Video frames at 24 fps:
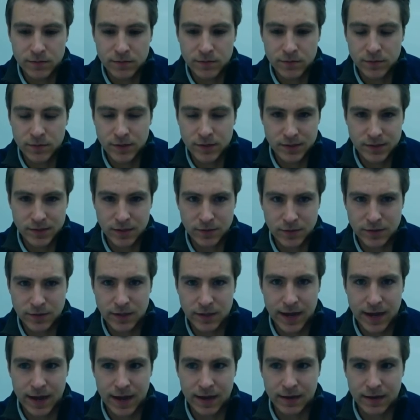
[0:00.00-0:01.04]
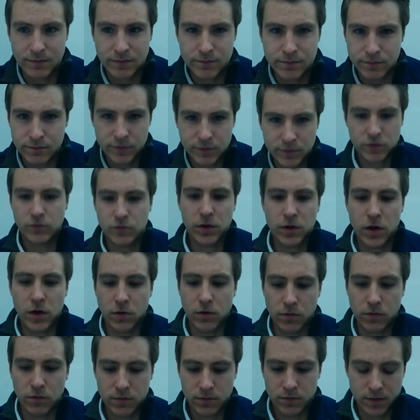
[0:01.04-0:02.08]
the cells you had
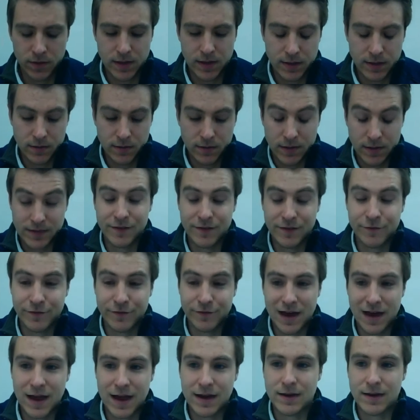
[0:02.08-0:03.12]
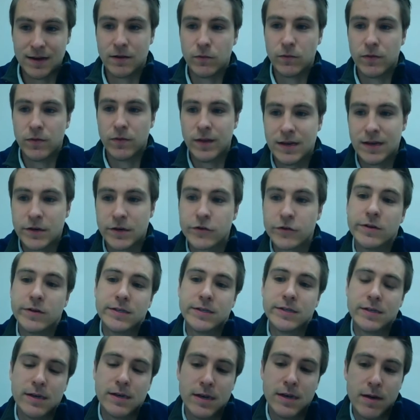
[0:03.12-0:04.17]
grow. They divide and they
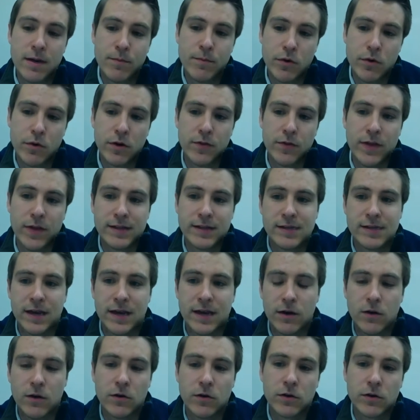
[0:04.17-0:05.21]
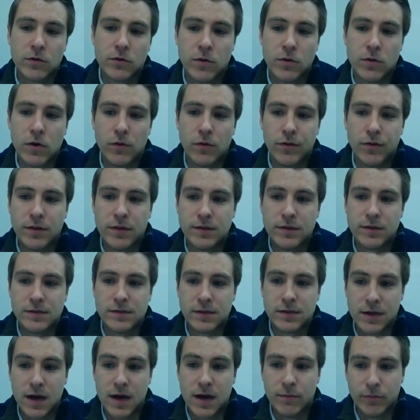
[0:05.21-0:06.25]
increase in number, and that's how our growth is
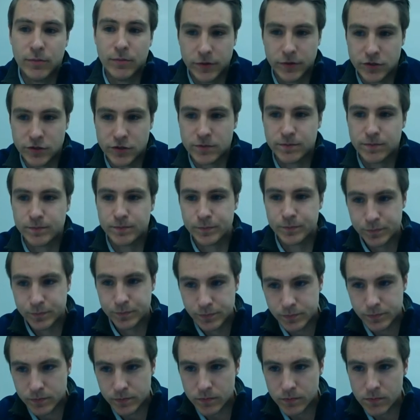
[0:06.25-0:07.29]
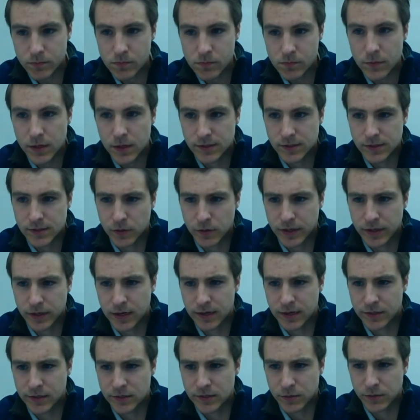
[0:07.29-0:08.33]
accomplished. And so again,
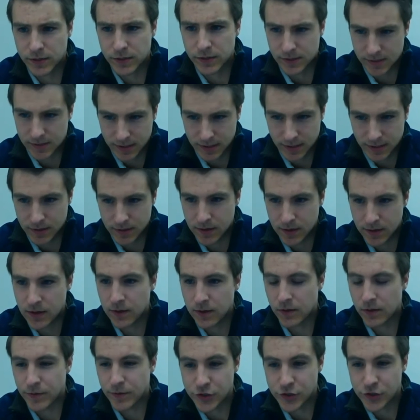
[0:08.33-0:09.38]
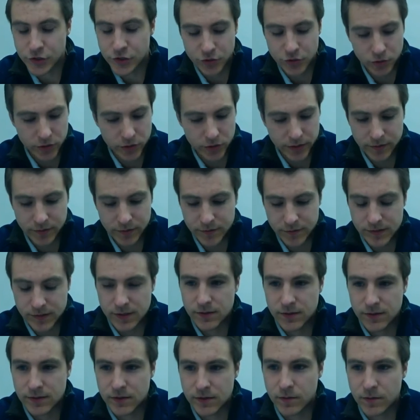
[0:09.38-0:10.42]
I just wanted to say the majority of the
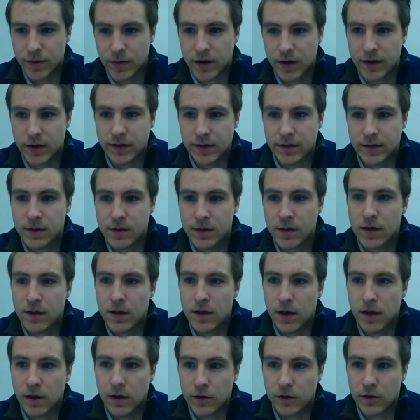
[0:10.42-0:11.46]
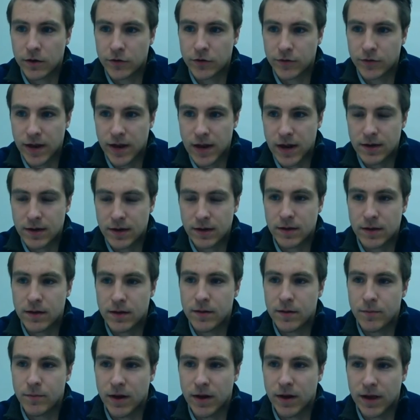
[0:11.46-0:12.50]
cells in our body are created
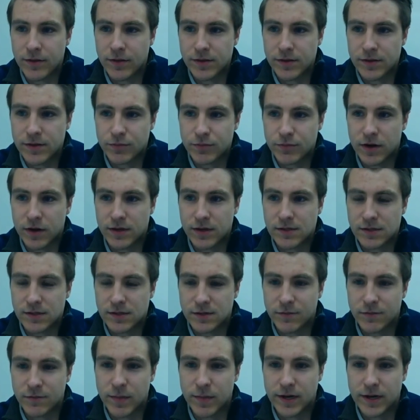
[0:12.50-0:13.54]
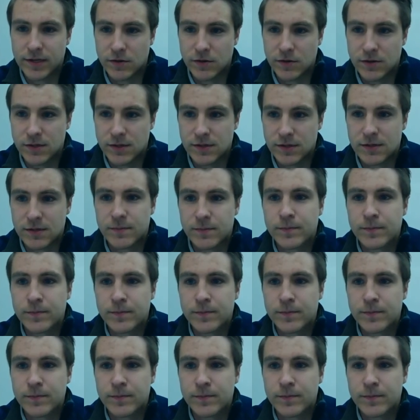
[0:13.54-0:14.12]
by this process of mitosis.